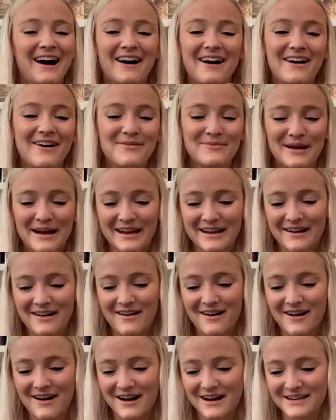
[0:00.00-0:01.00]
Oh my
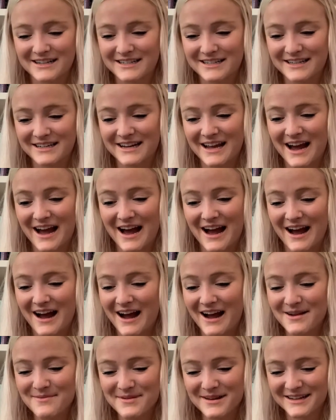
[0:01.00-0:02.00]
gosh. Yeah,
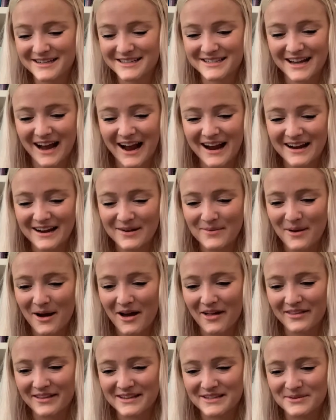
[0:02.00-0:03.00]
I'm excited
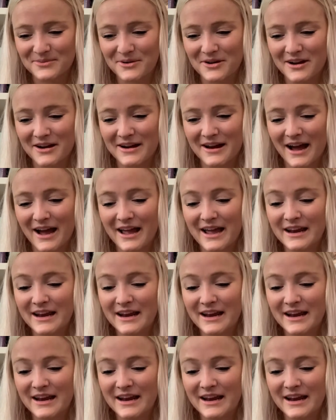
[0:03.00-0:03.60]
about this one.